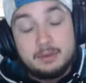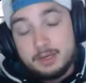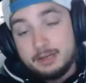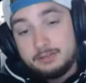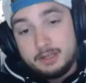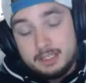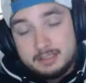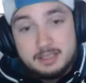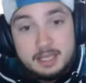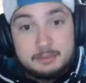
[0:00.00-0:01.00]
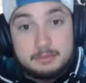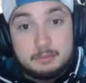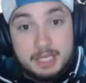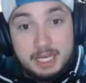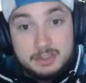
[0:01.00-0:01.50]
Whatever it is.
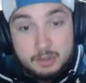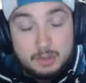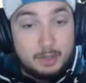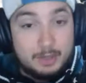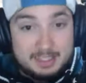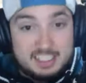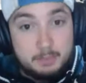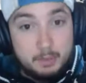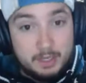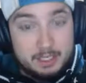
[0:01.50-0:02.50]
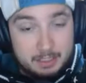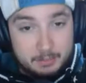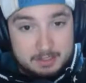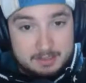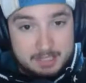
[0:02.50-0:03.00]
But I do know at this point
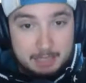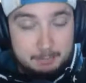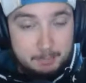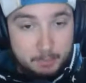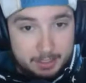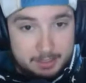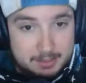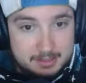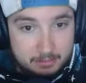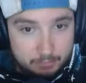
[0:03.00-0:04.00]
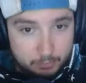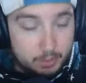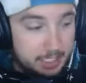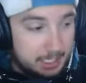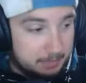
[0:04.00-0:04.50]
it was 8 points in
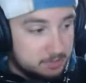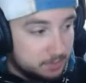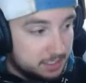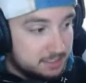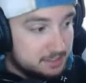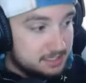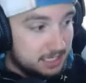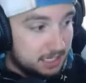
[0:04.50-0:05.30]
4 games. So that's insane.